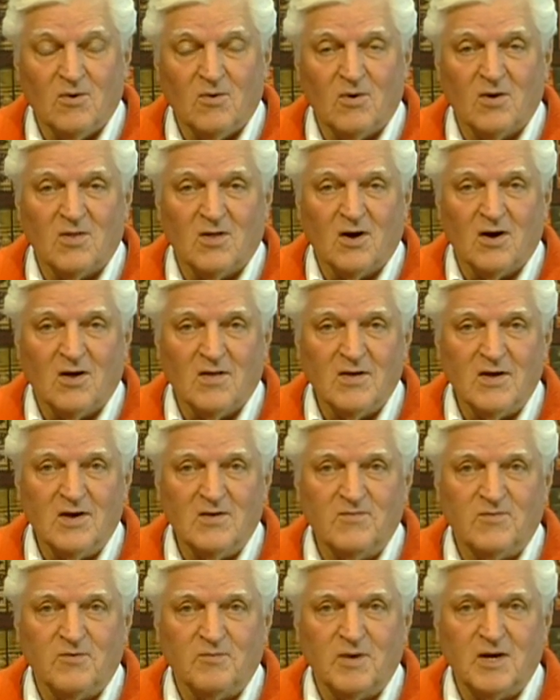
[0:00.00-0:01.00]
with all the
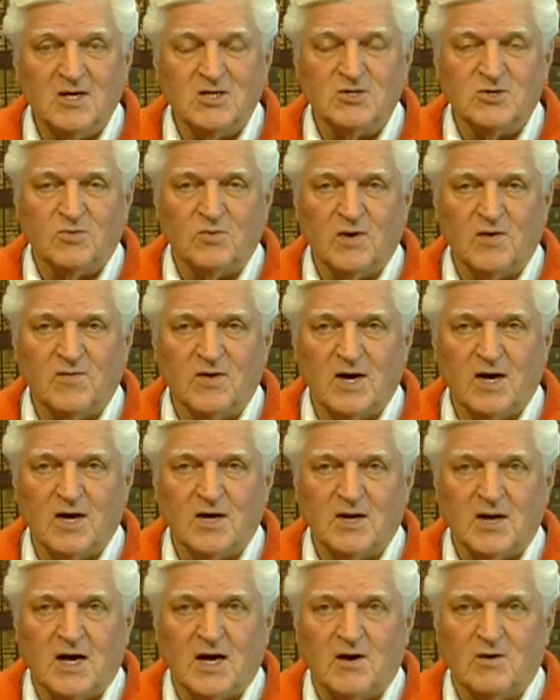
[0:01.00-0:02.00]
information we've
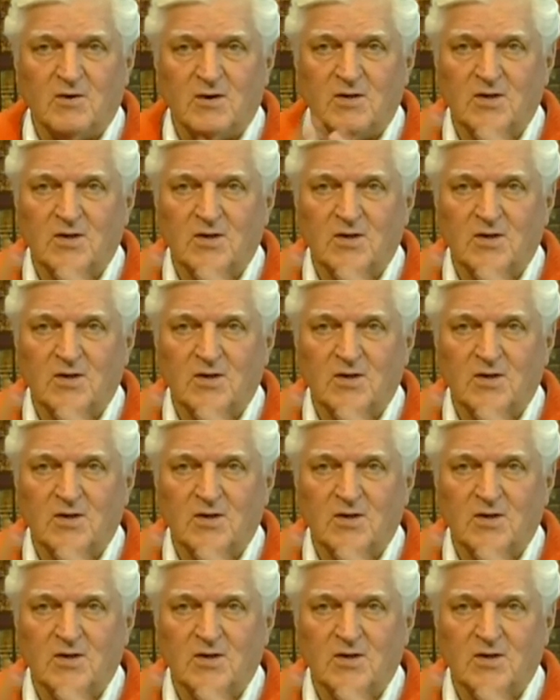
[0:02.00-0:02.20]
got now